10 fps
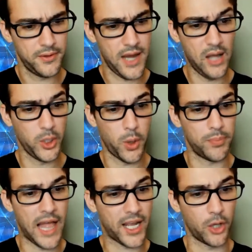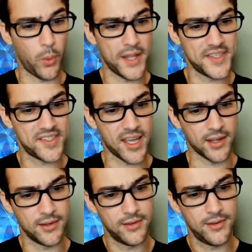"I only wear black on Wednesday.
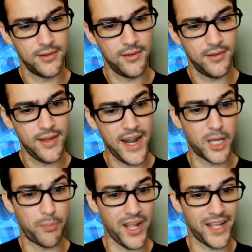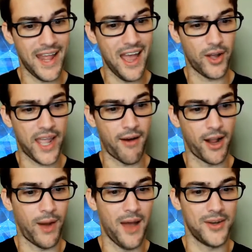And I could break a nail carrying
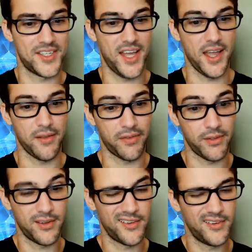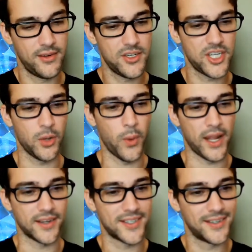around a scythe." She
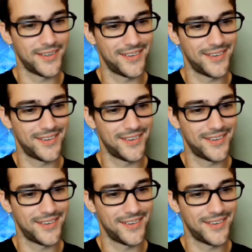winked.